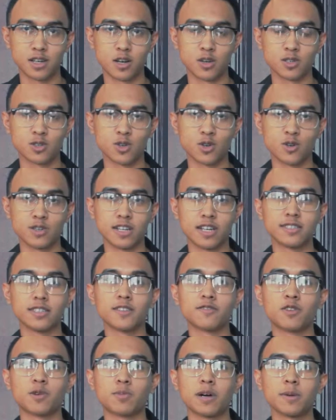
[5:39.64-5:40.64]
So that's
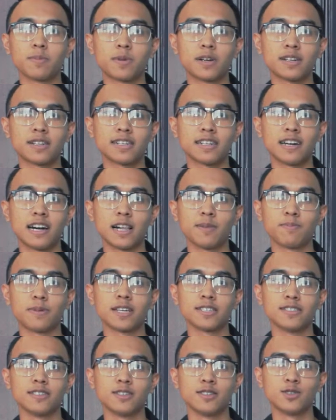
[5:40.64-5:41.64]
it from my part. I'll
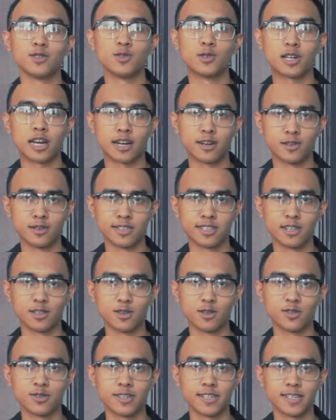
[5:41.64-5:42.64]
pass this to Kharizal
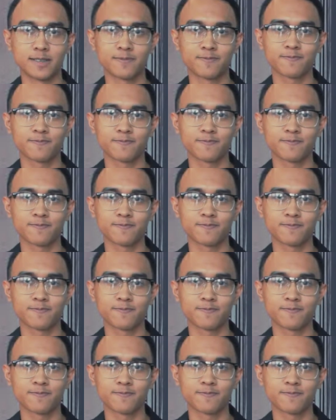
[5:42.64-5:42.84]
Yusri.